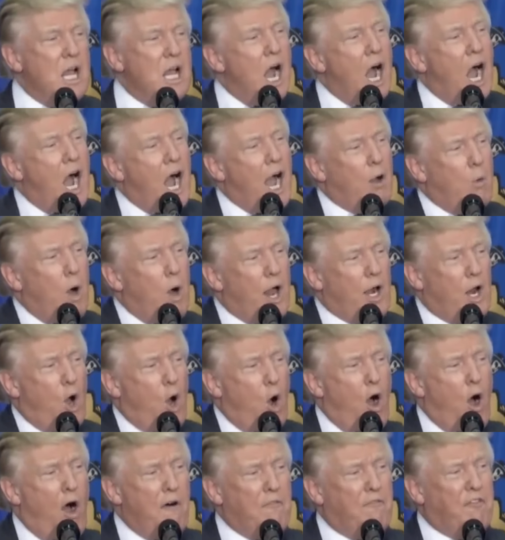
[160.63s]
I want to
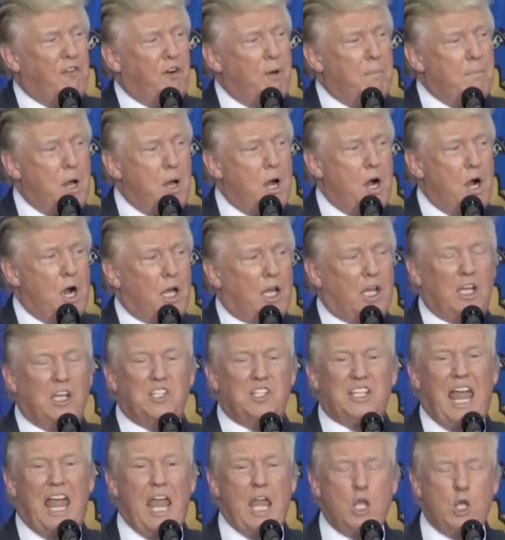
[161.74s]
offer Americans
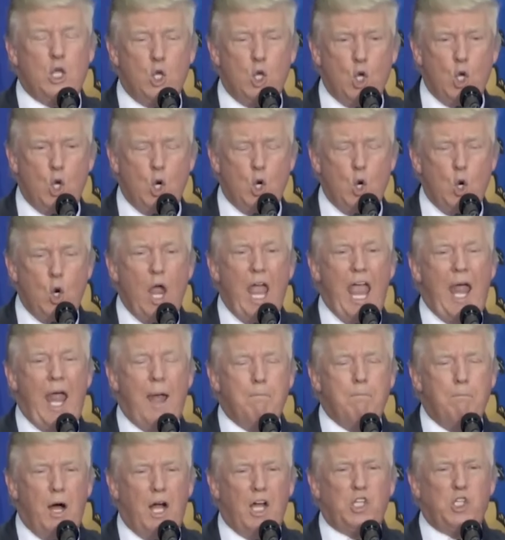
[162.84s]
a new and
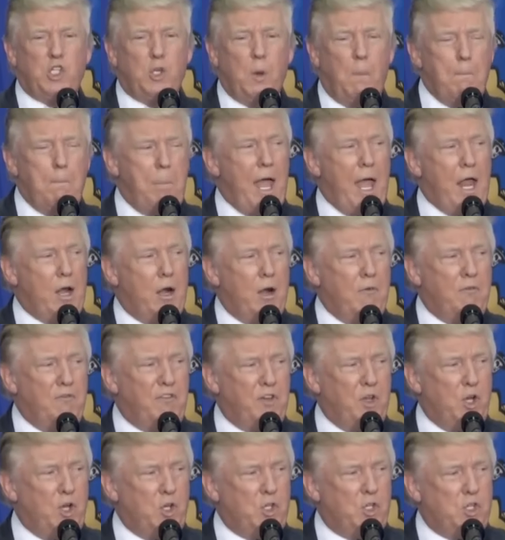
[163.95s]
much better
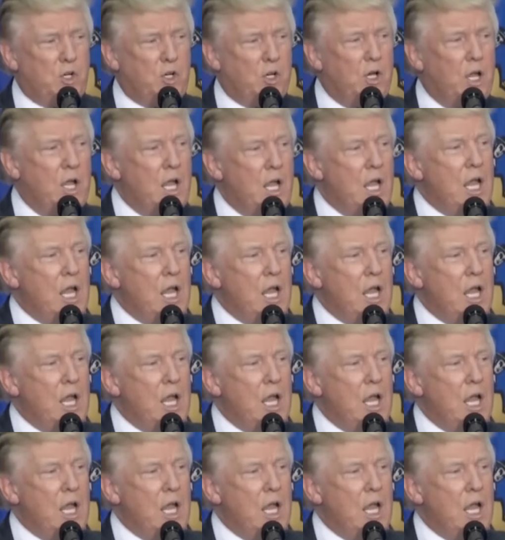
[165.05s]
future.